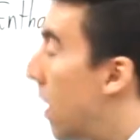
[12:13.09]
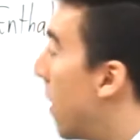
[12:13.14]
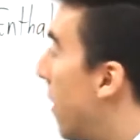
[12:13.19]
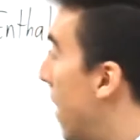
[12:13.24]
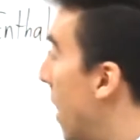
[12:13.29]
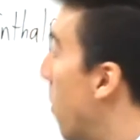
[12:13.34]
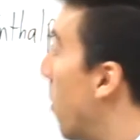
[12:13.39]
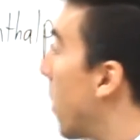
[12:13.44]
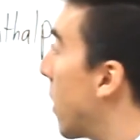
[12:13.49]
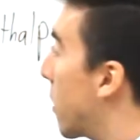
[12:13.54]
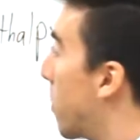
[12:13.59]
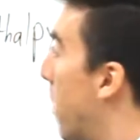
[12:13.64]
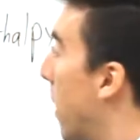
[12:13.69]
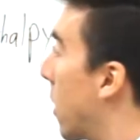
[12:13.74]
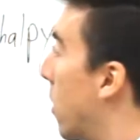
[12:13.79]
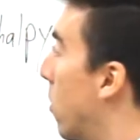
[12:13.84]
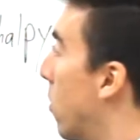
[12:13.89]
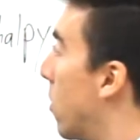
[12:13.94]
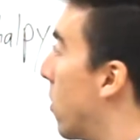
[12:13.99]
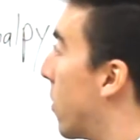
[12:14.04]
they would
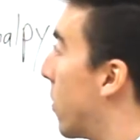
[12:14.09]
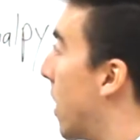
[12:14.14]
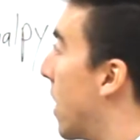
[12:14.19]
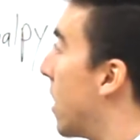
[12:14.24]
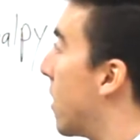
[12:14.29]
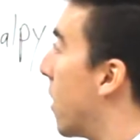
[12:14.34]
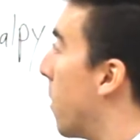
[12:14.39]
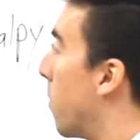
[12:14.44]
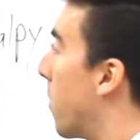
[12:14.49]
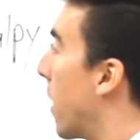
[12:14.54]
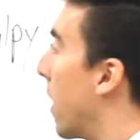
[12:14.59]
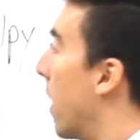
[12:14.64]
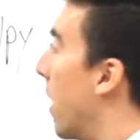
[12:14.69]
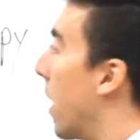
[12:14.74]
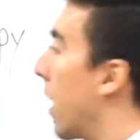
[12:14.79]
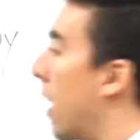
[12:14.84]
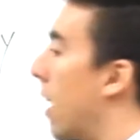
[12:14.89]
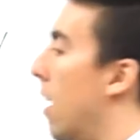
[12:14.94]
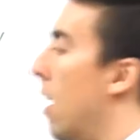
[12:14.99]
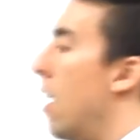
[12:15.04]
expect you to say something
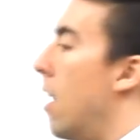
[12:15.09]
like,